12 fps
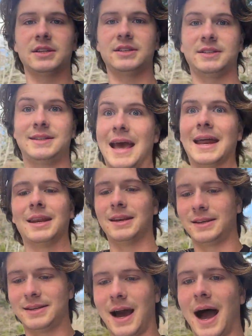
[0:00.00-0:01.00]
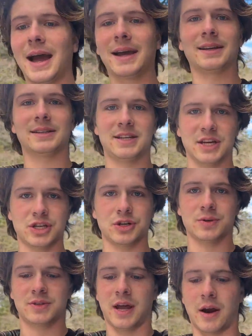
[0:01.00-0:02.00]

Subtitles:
dead and dying tissues that are